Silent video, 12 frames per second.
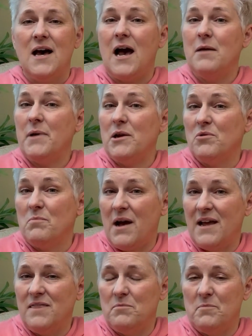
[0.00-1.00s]
I might
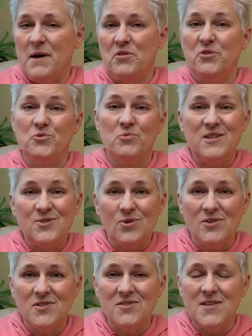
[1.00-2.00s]
remind them about those
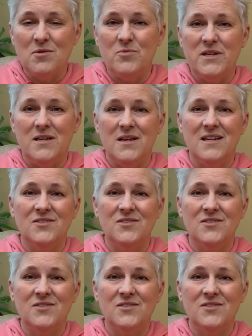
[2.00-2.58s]
resources that we